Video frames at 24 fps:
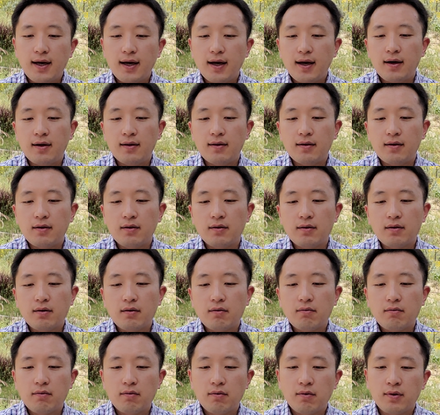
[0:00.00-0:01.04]
And
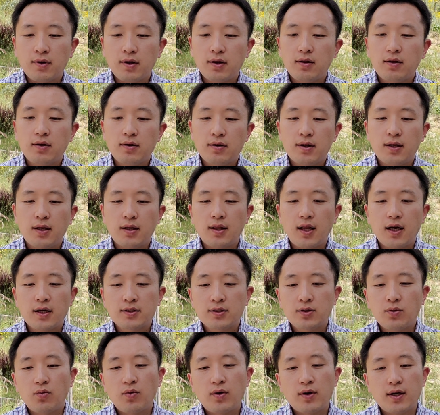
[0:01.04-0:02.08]
another thing,
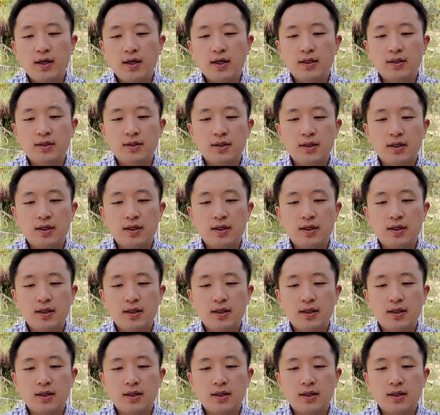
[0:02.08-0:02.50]
next one is